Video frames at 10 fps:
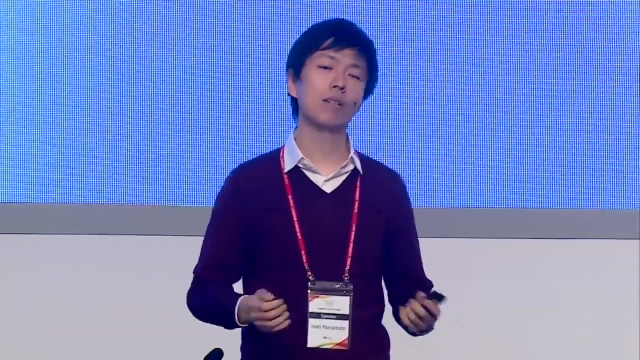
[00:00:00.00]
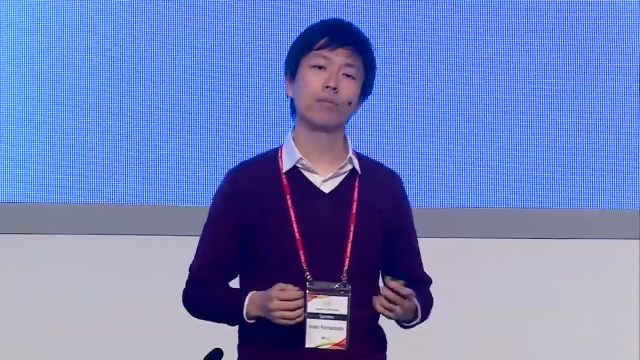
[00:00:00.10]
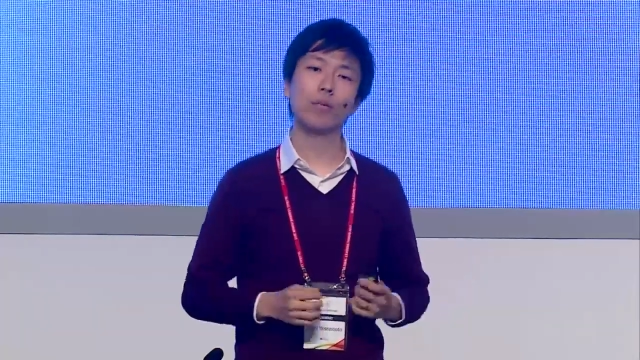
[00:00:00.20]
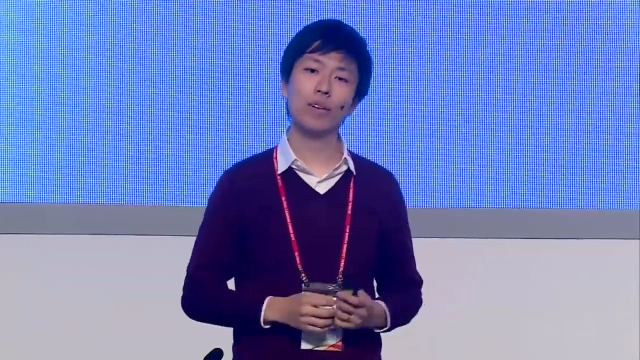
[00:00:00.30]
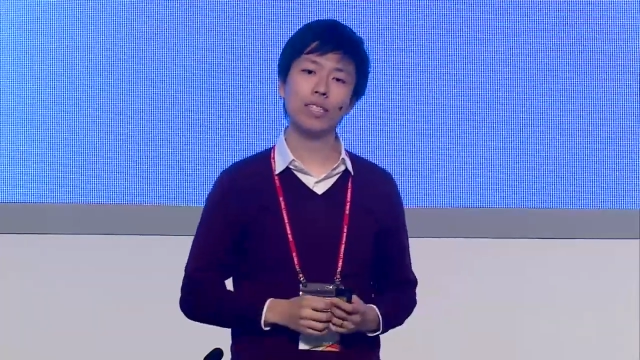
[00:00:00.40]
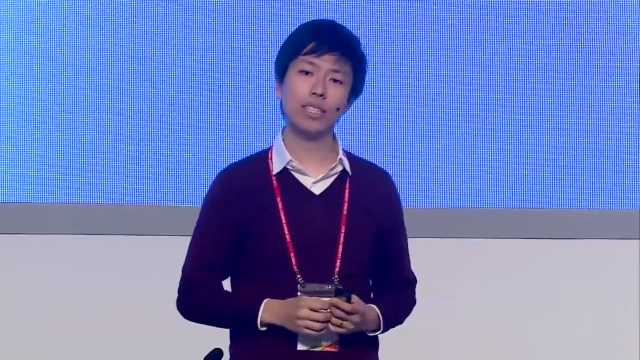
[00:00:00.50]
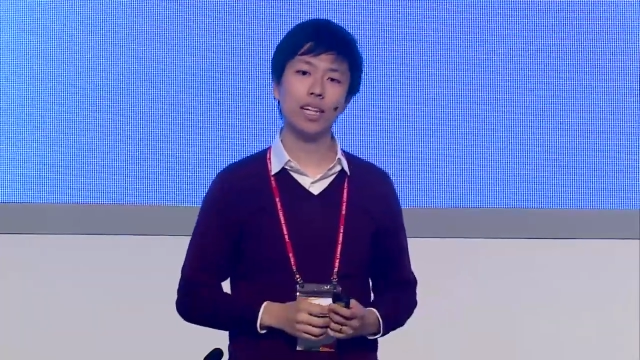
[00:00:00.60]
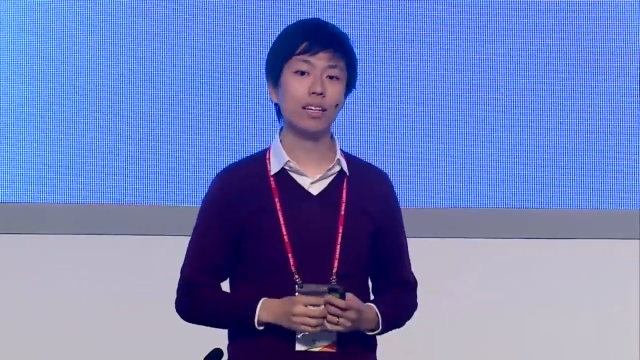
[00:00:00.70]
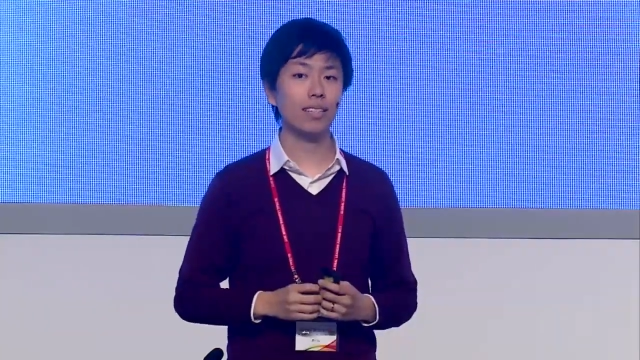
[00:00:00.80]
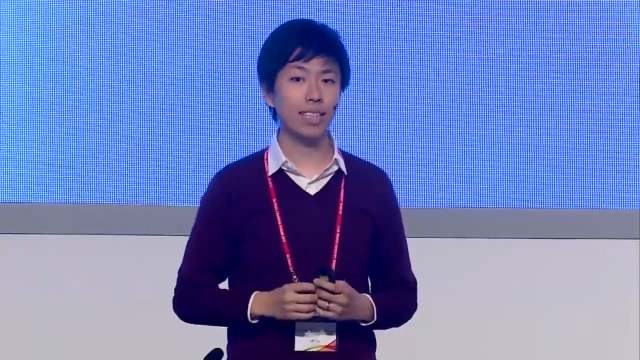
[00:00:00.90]

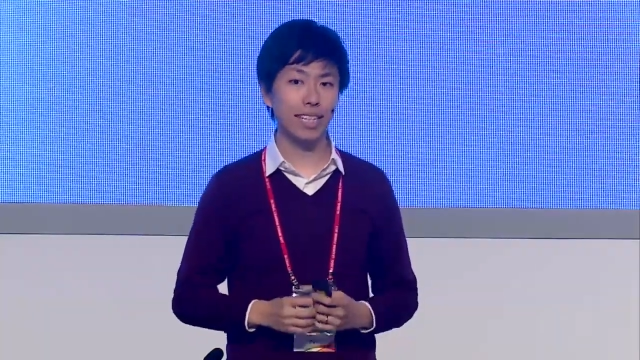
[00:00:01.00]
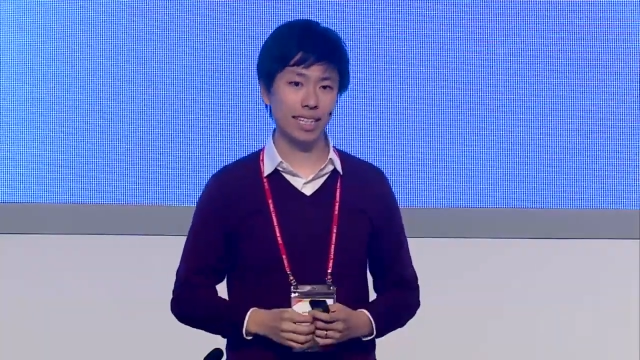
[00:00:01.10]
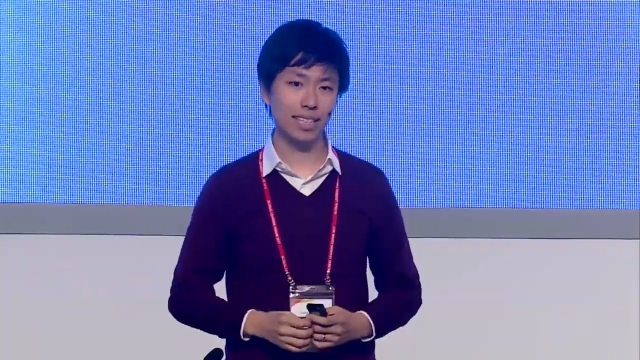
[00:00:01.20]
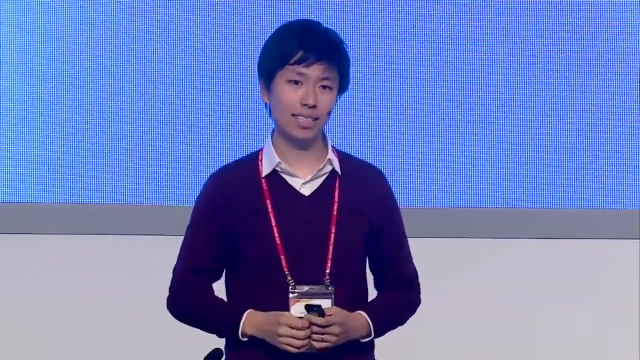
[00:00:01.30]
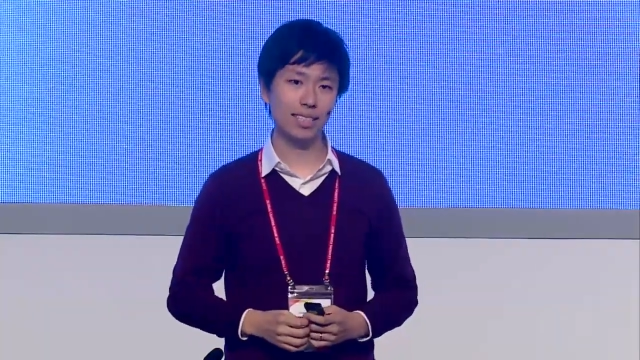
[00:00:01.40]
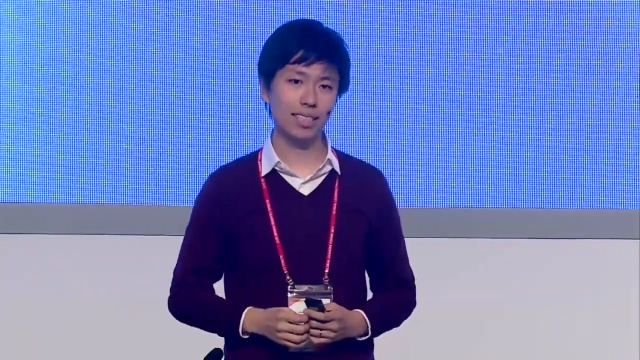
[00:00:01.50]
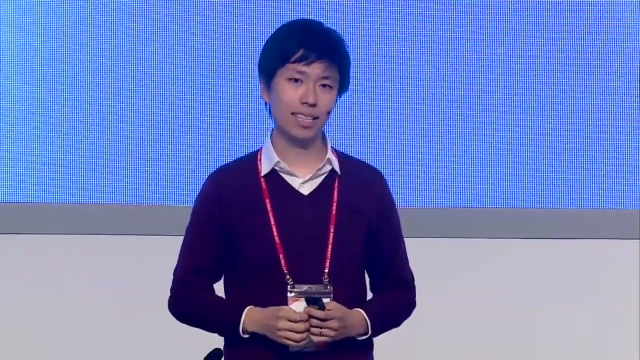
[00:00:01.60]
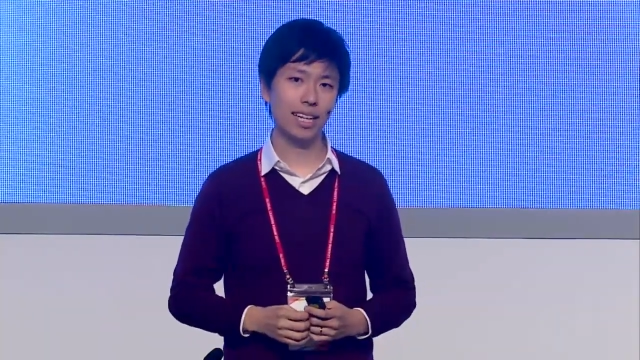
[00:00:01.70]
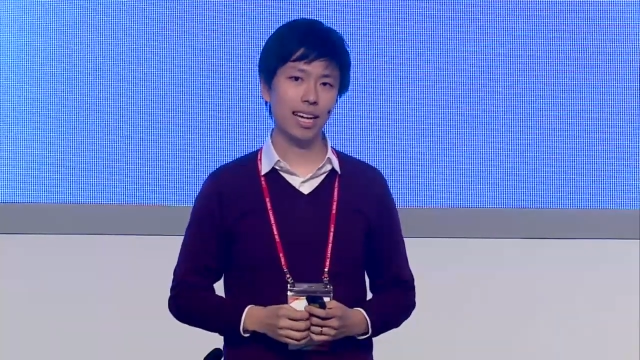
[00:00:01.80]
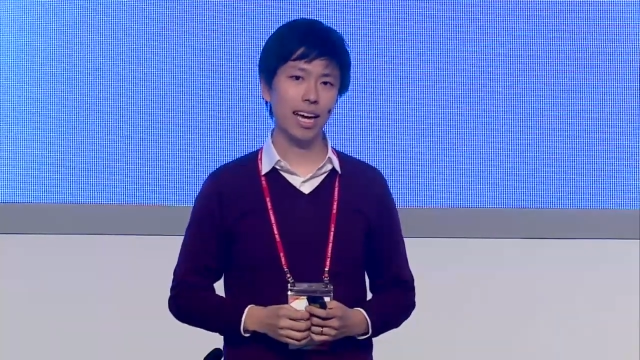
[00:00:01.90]
professional leagues
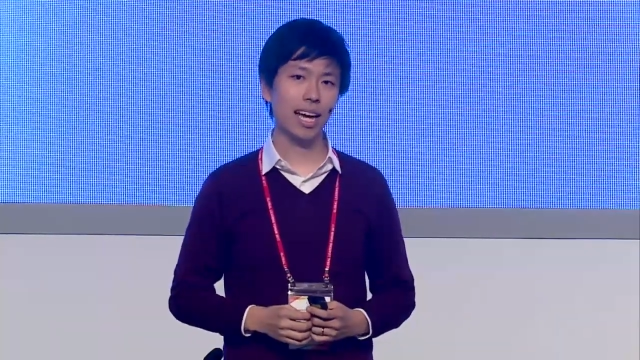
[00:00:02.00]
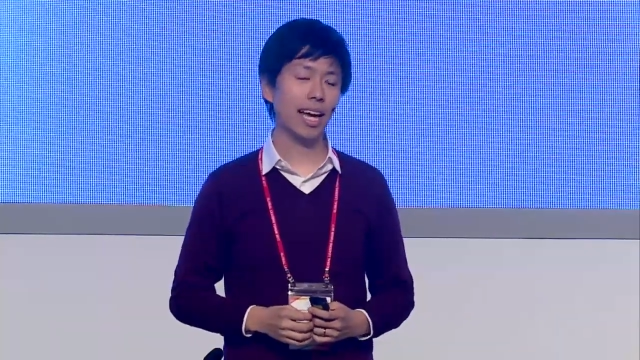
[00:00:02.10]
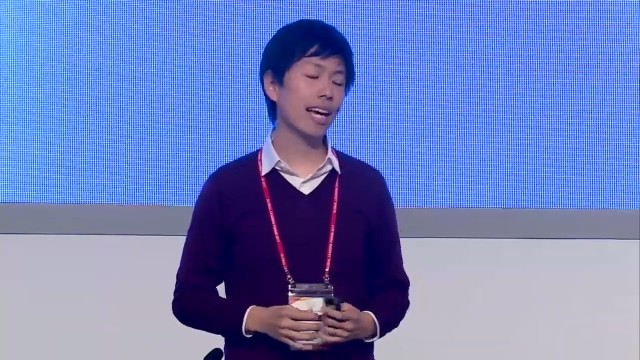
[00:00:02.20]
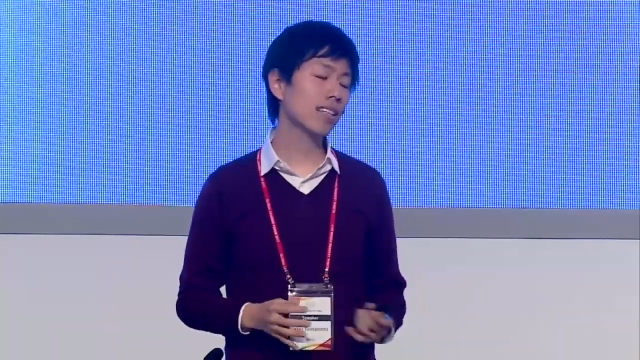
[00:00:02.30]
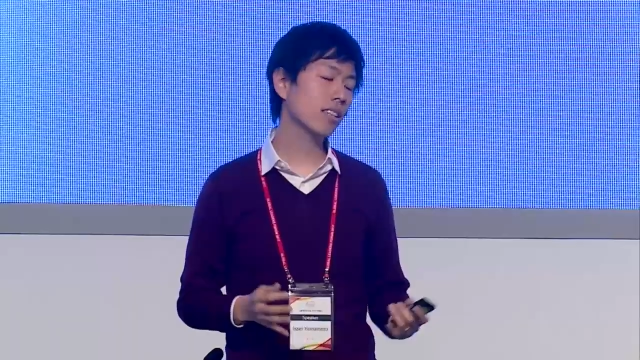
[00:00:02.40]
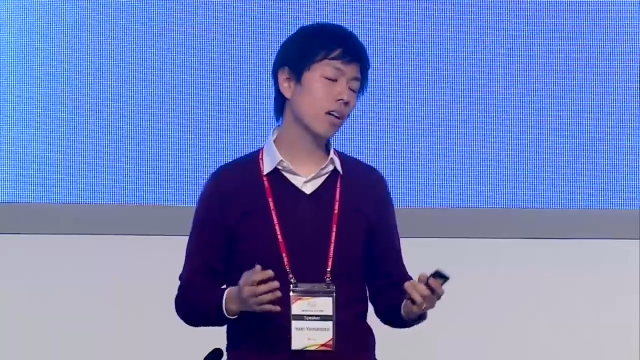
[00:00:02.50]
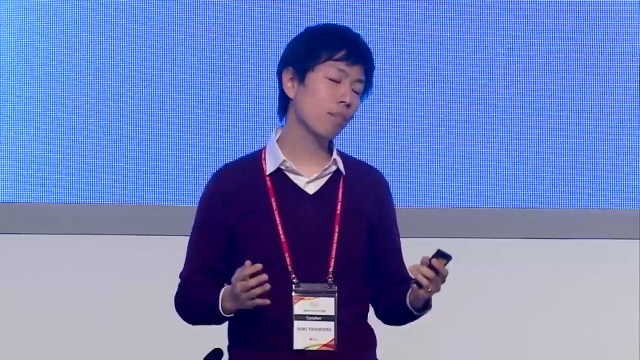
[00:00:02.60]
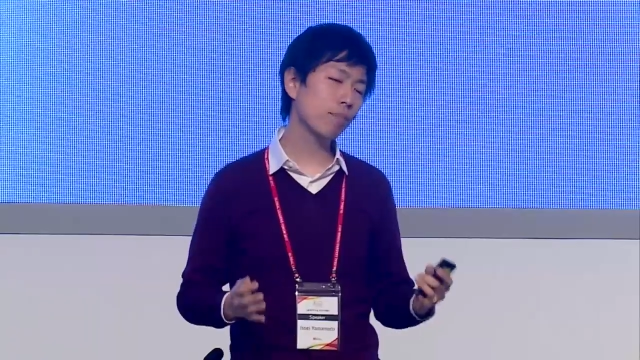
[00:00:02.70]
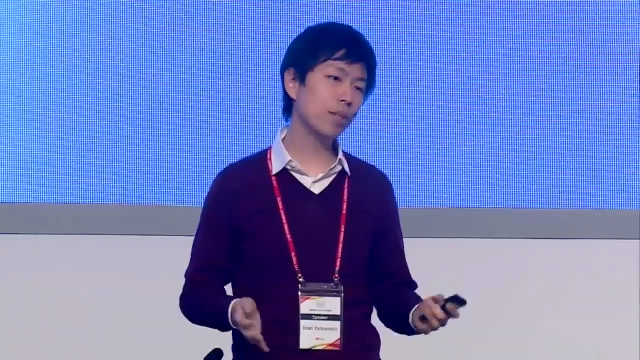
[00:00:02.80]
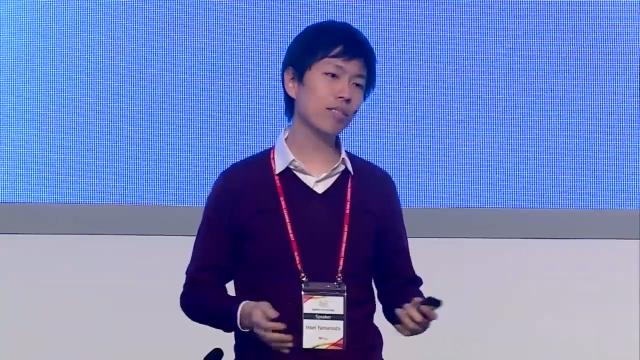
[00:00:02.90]
and
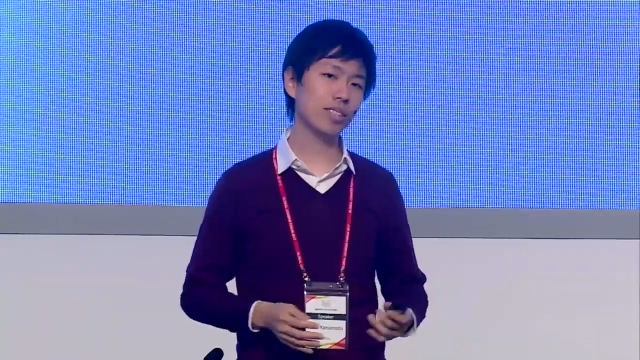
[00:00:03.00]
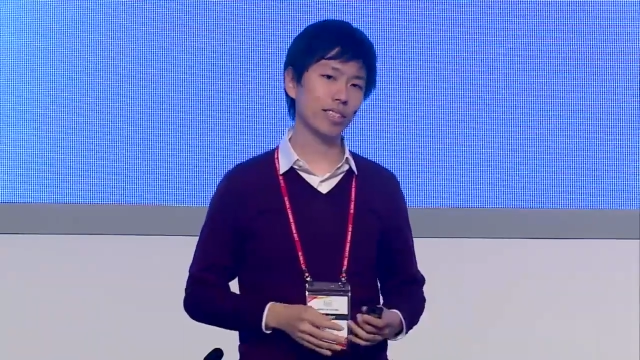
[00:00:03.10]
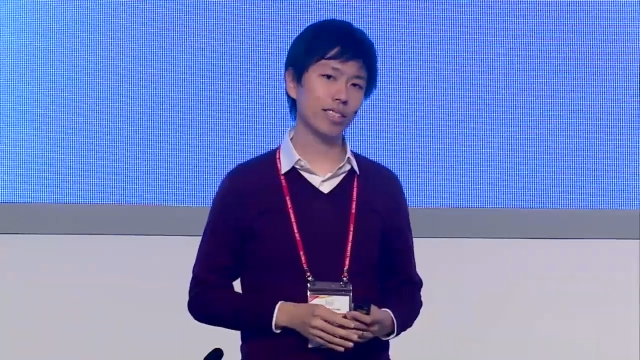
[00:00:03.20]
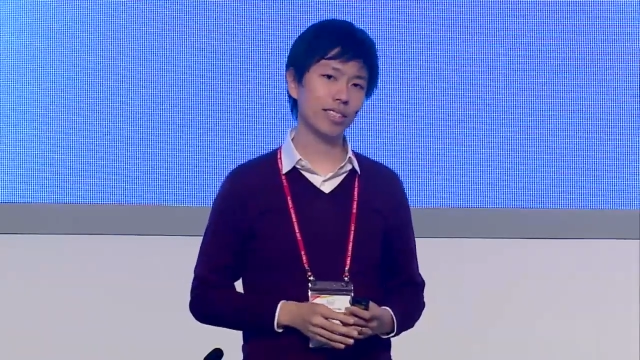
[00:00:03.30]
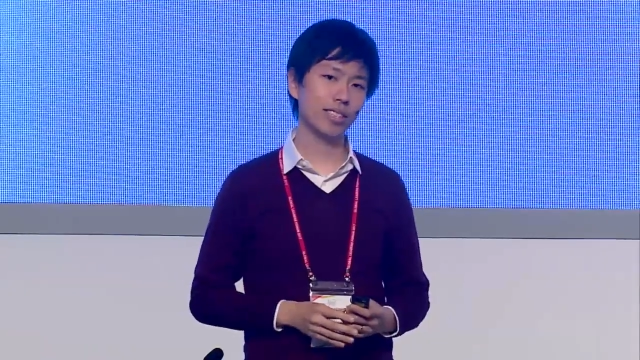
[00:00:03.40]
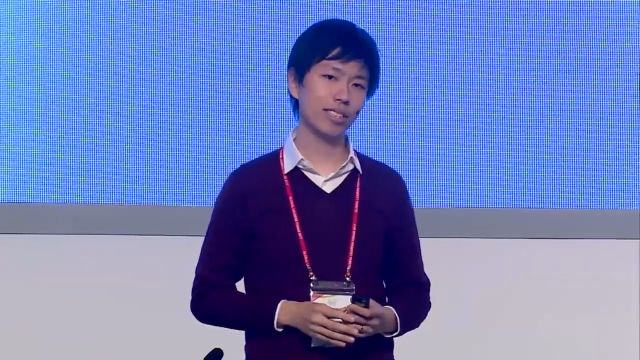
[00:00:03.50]
computer